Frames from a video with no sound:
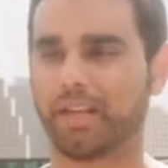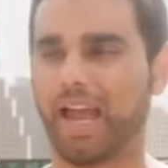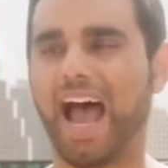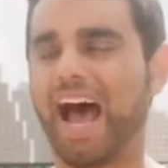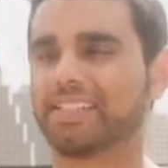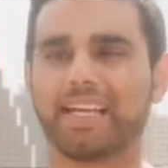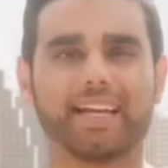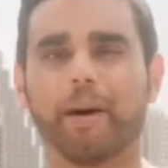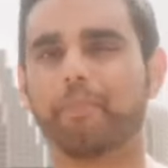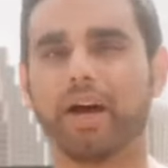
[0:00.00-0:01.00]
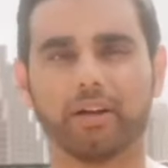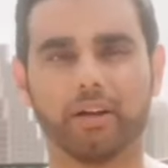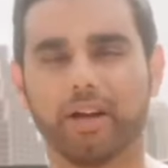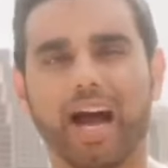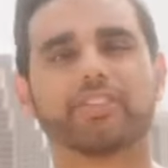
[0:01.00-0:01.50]
as I got
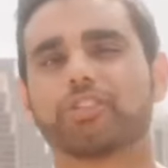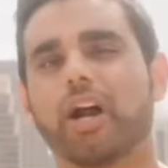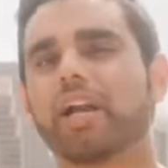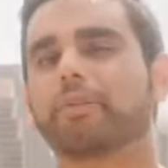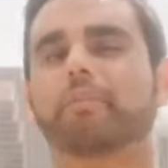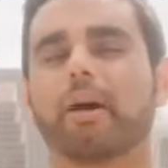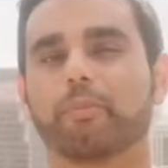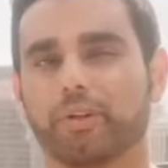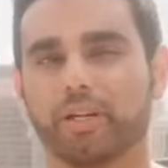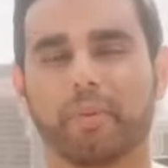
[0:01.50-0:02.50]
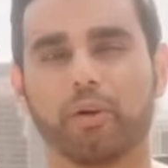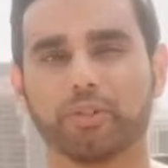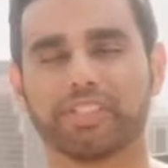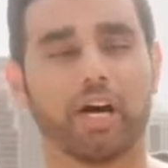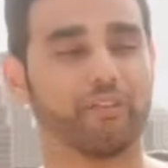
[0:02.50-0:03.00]
better, I started remembering my old
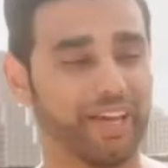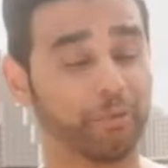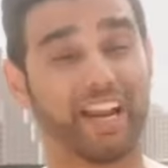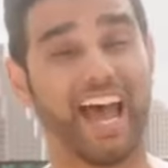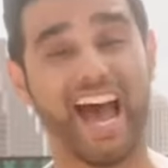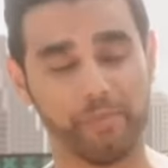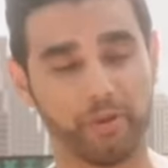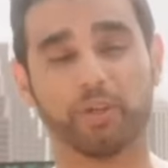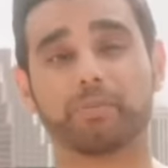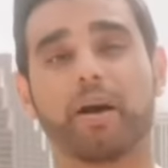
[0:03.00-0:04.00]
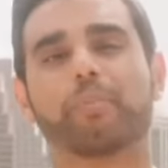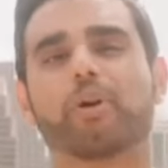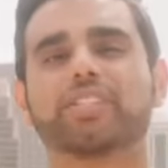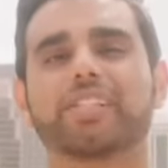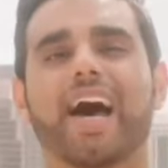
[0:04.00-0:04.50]
self, and what happened was my
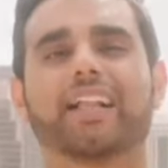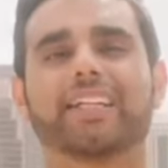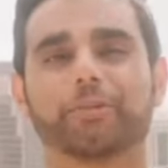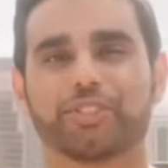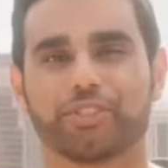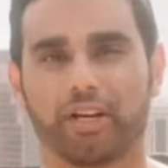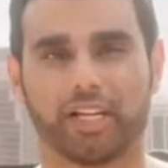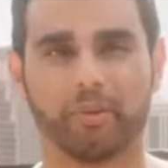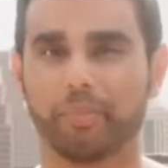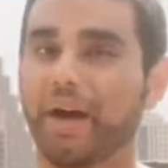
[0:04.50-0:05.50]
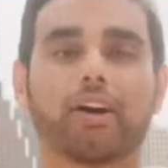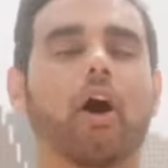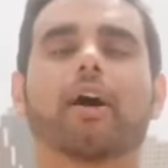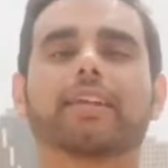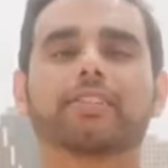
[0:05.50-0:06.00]
personality would start coming back
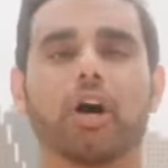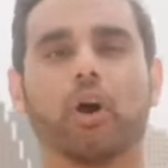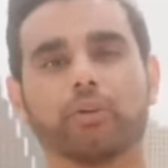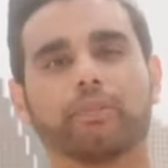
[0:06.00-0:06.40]
on its own.